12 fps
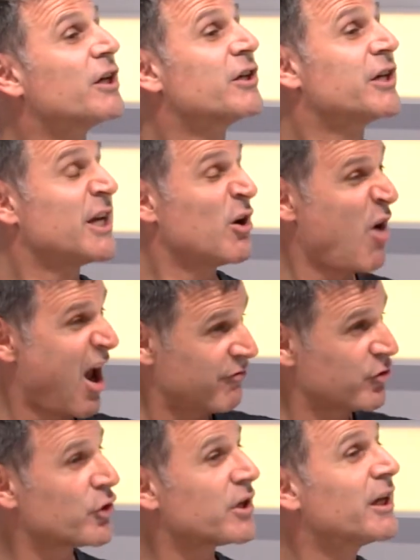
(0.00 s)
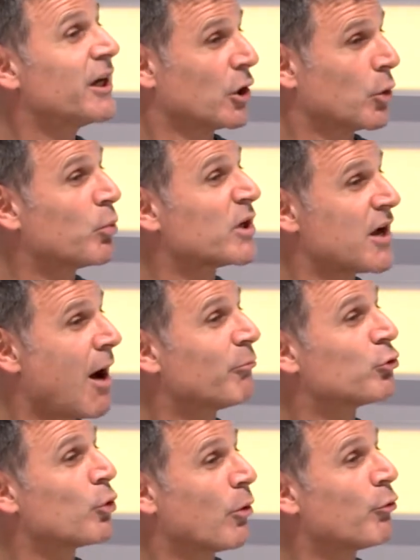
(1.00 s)
year after year, would
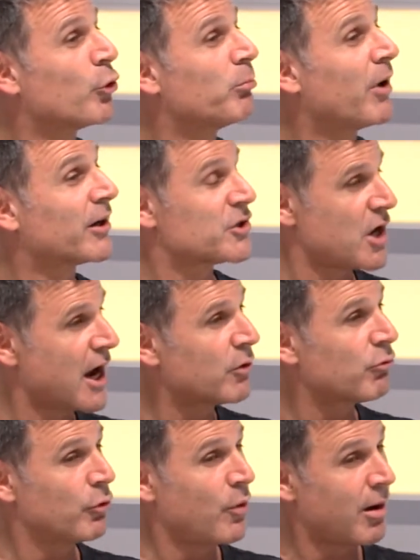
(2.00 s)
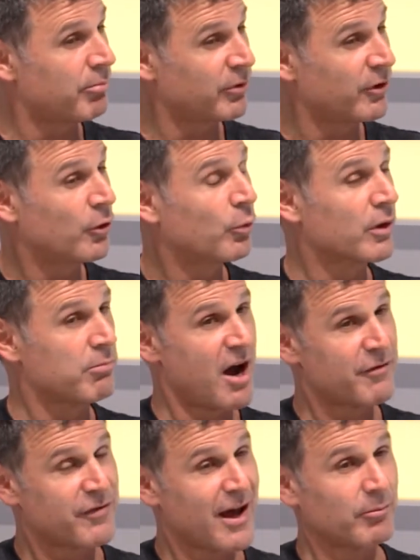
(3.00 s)
come to Aruba, because I grew up with
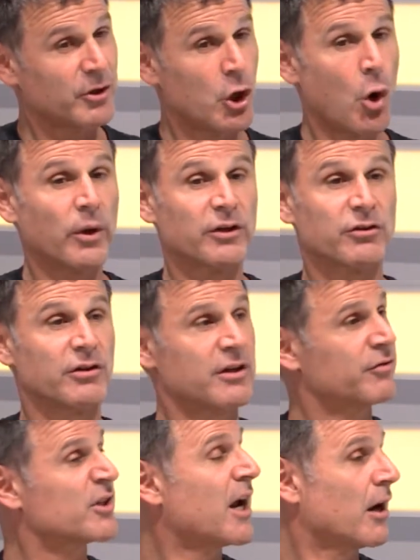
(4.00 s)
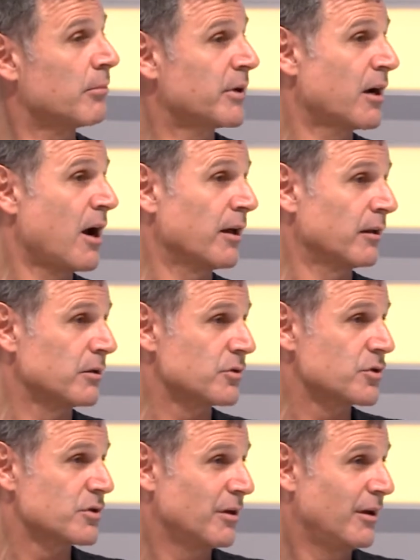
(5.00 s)
my family going to different Caribbean
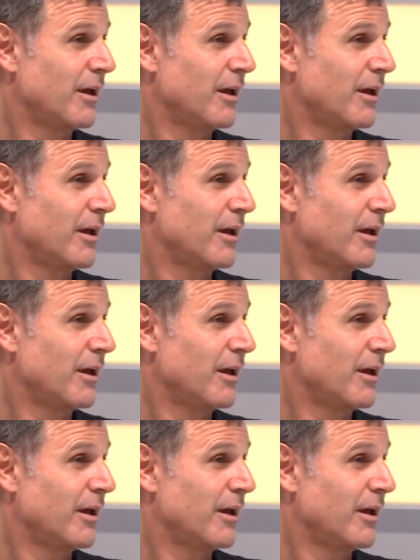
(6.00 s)
islands.